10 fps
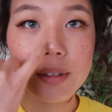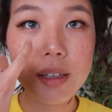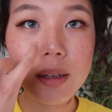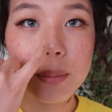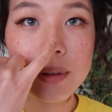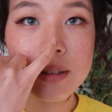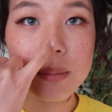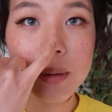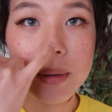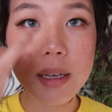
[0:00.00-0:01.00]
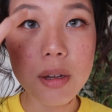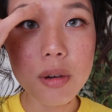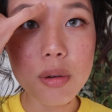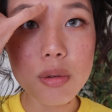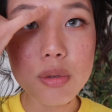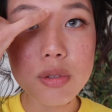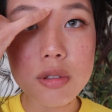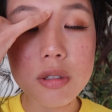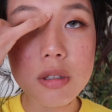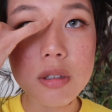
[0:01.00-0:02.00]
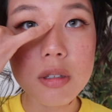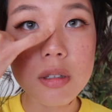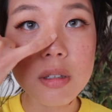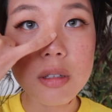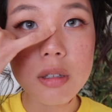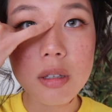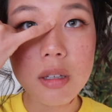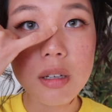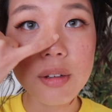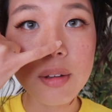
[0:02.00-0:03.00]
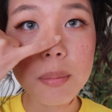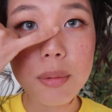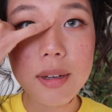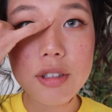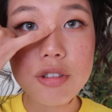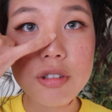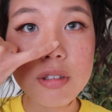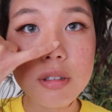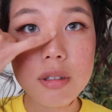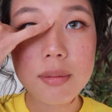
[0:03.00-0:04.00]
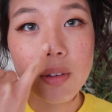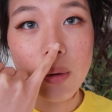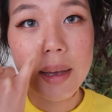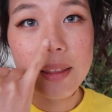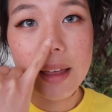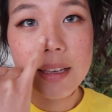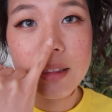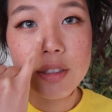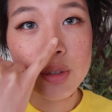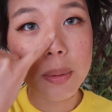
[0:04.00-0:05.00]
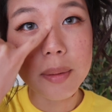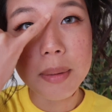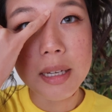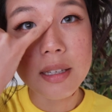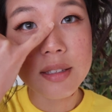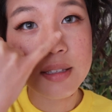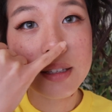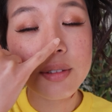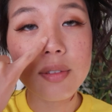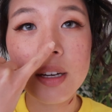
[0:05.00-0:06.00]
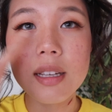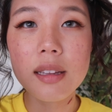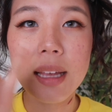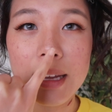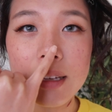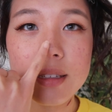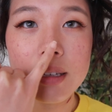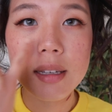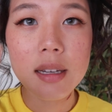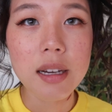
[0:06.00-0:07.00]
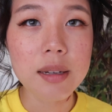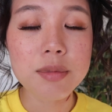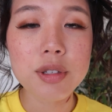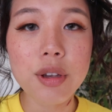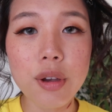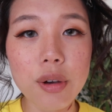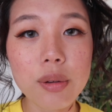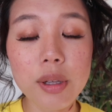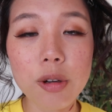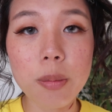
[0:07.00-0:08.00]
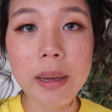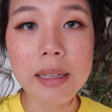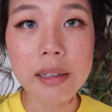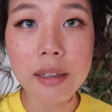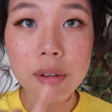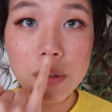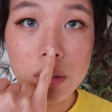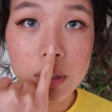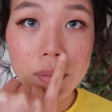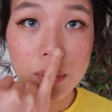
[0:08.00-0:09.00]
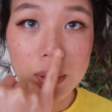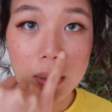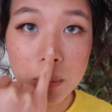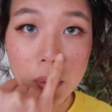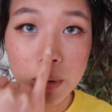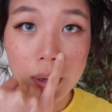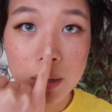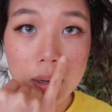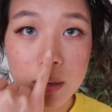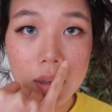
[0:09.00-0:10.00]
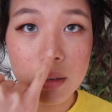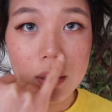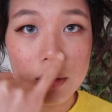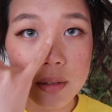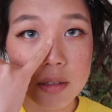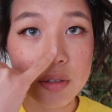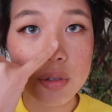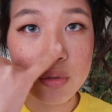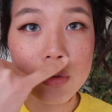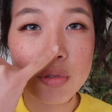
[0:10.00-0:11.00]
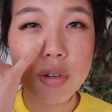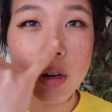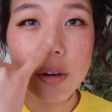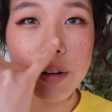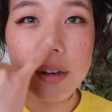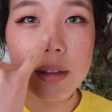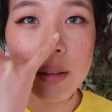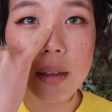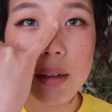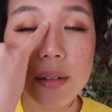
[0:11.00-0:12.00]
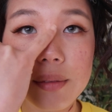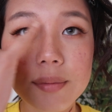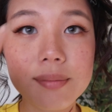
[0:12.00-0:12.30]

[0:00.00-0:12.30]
I'm gonna put some on my nose and on the bridge. So I like this one because it's very light, so you can go little by little if you need more. It's not too strong or anything.